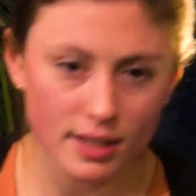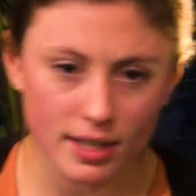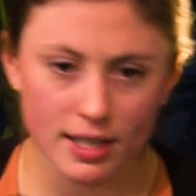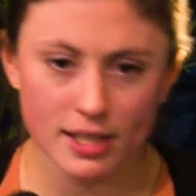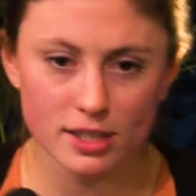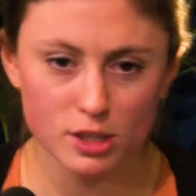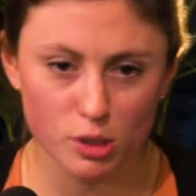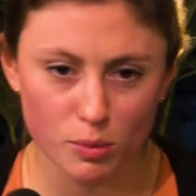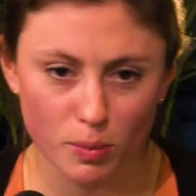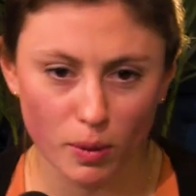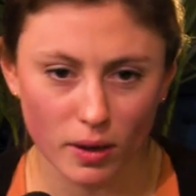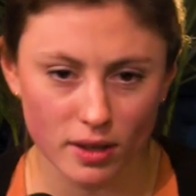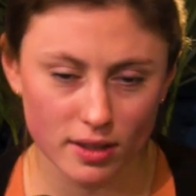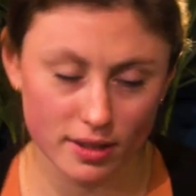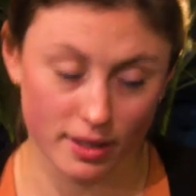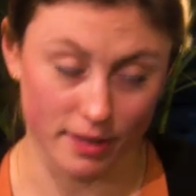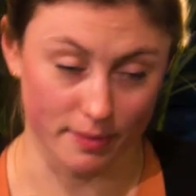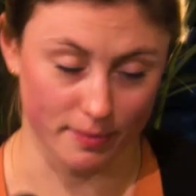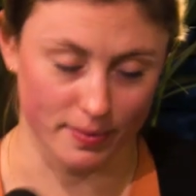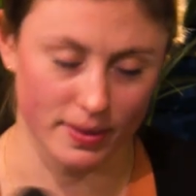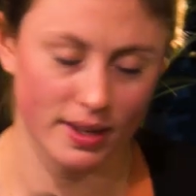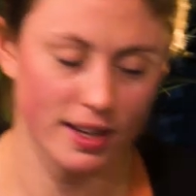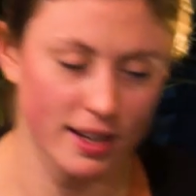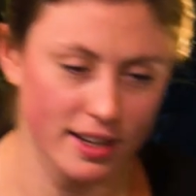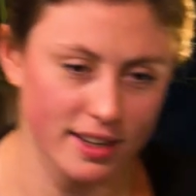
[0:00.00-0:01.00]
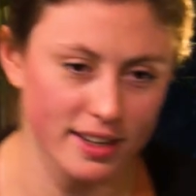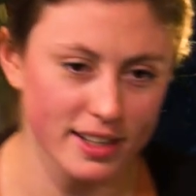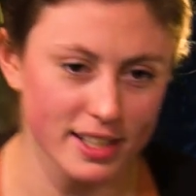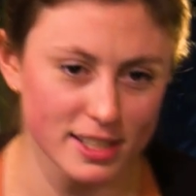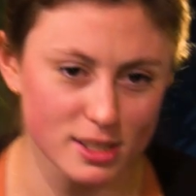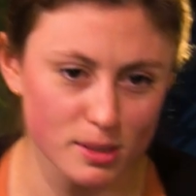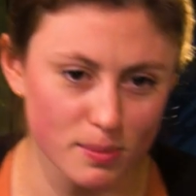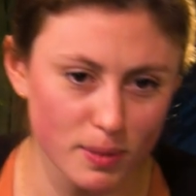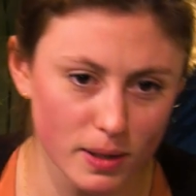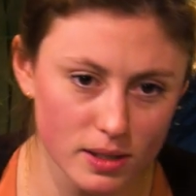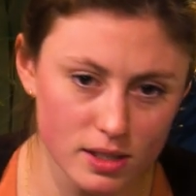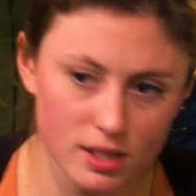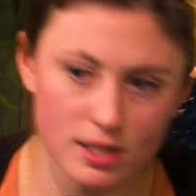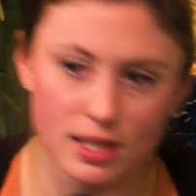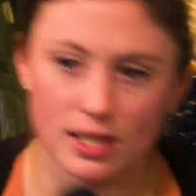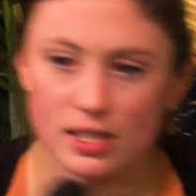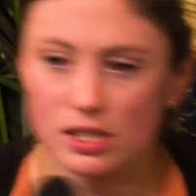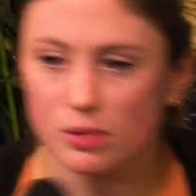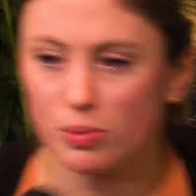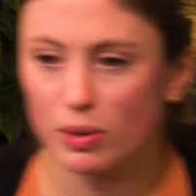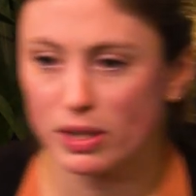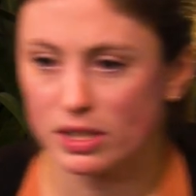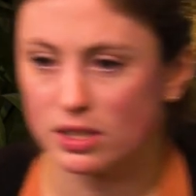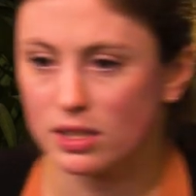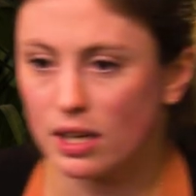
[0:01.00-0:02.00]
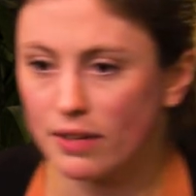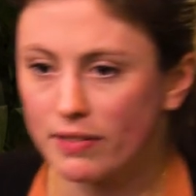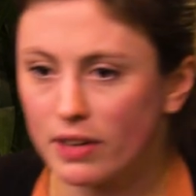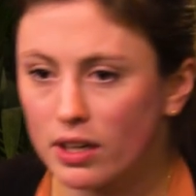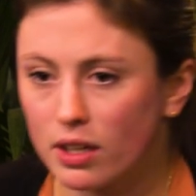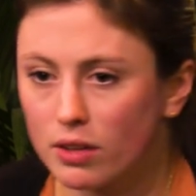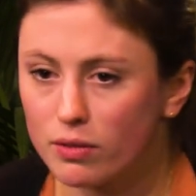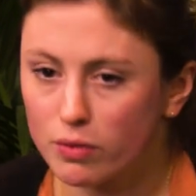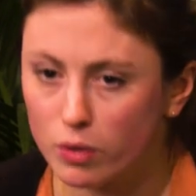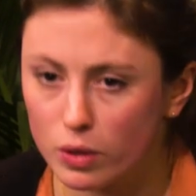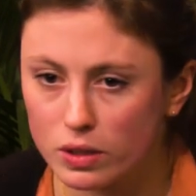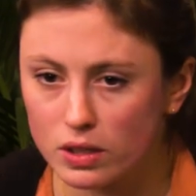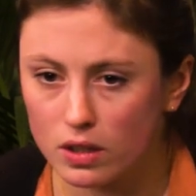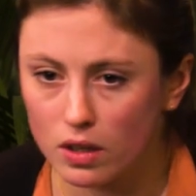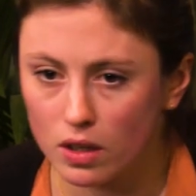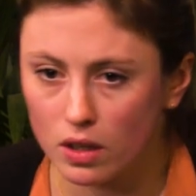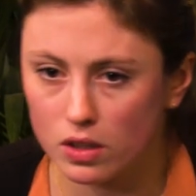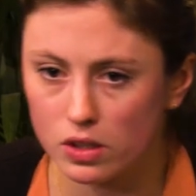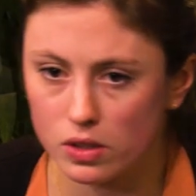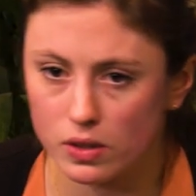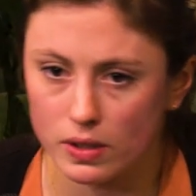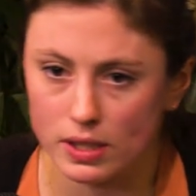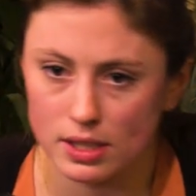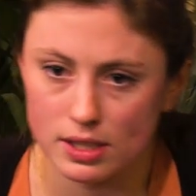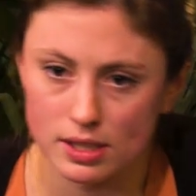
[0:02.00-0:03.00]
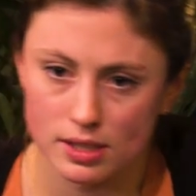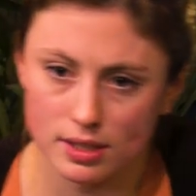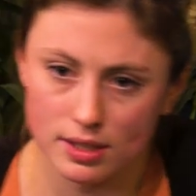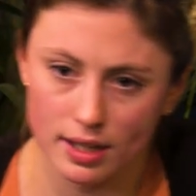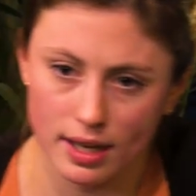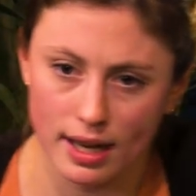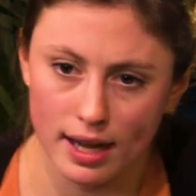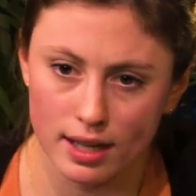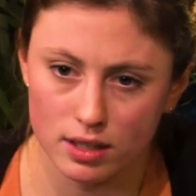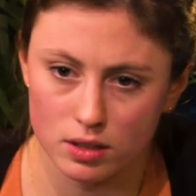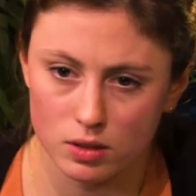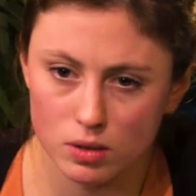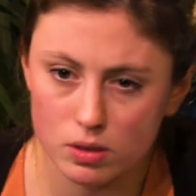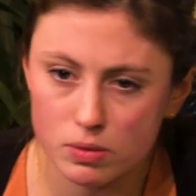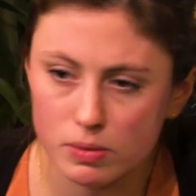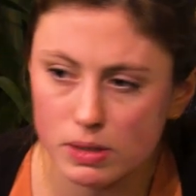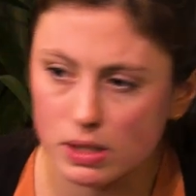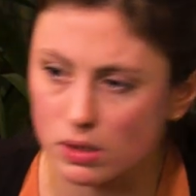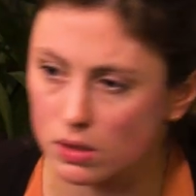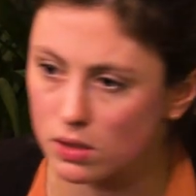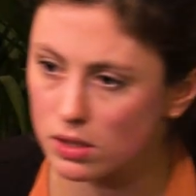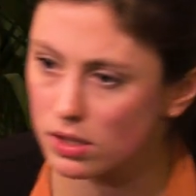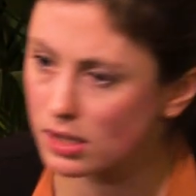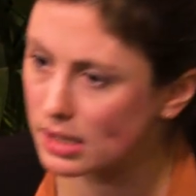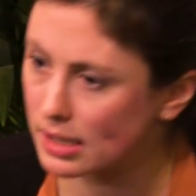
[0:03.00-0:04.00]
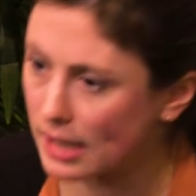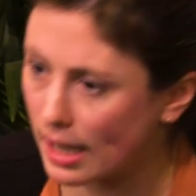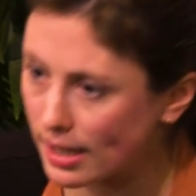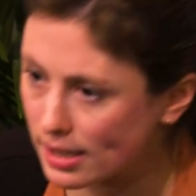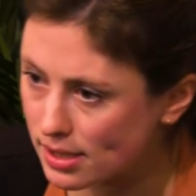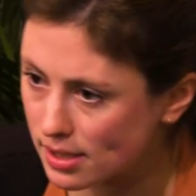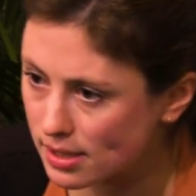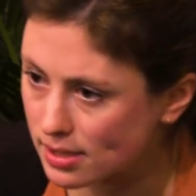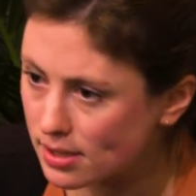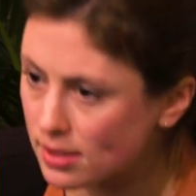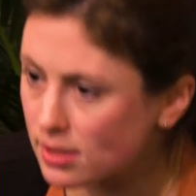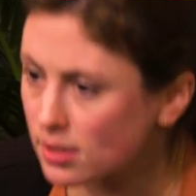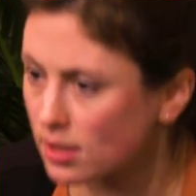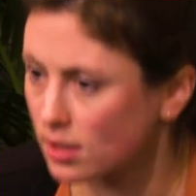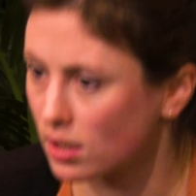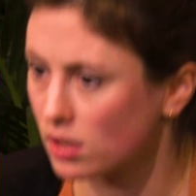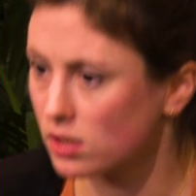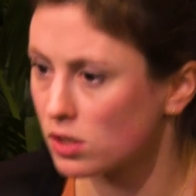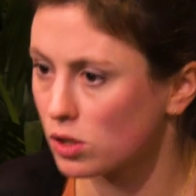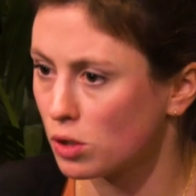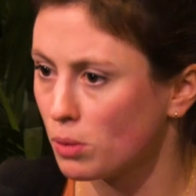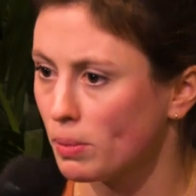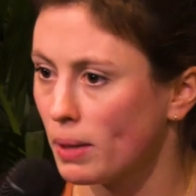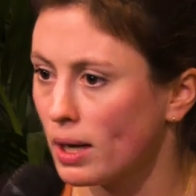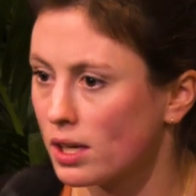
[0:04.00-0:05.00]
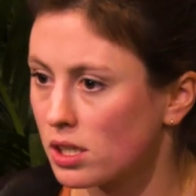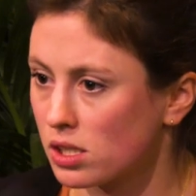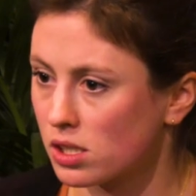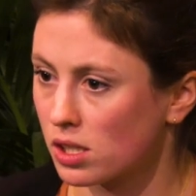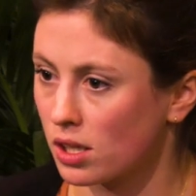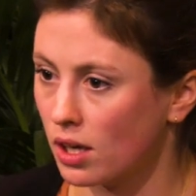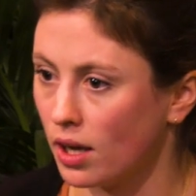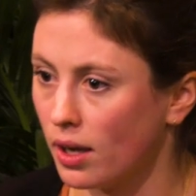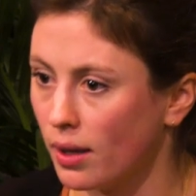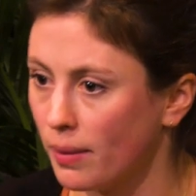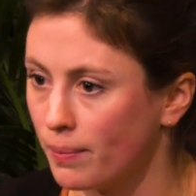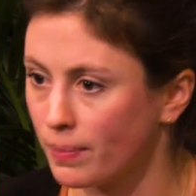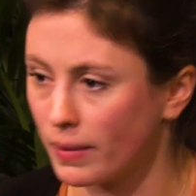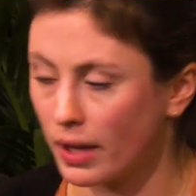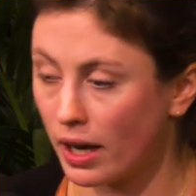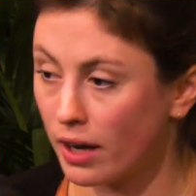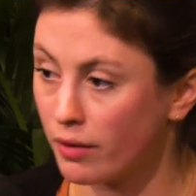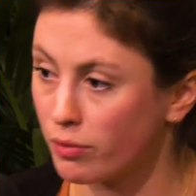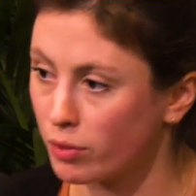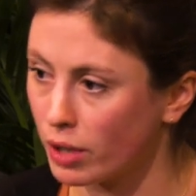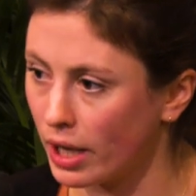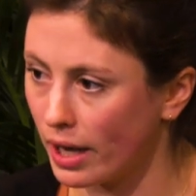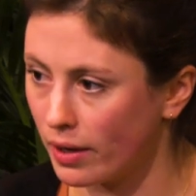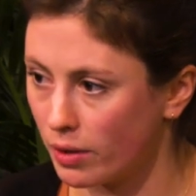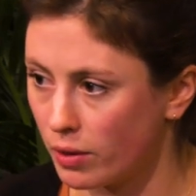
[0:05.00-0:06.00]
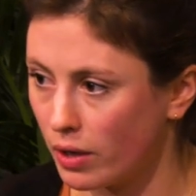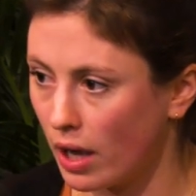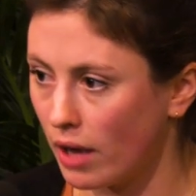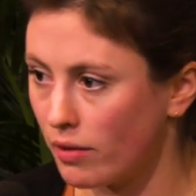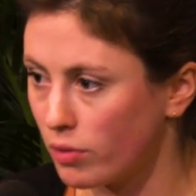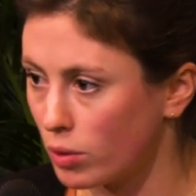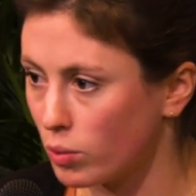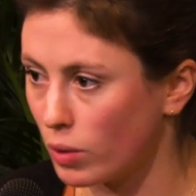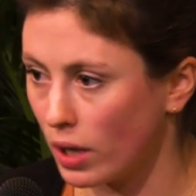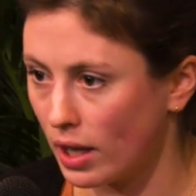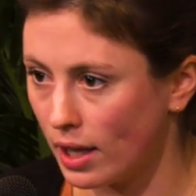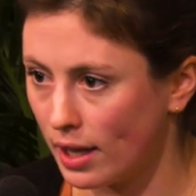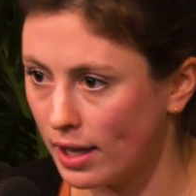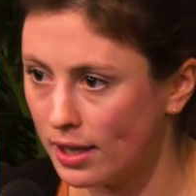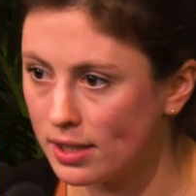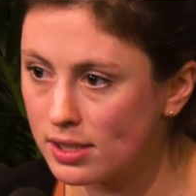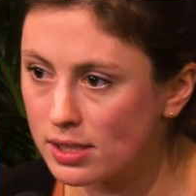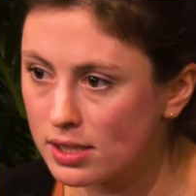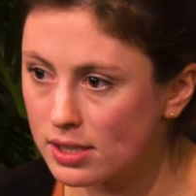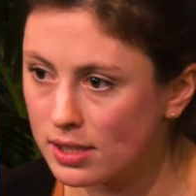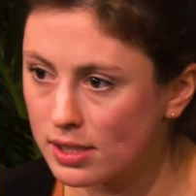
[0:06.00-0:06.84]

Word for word: It's a party, yeah. Uh, it's a party that is present, I think, in 14 countries. They had good results in Iceland, not so much um, every, everywhere else.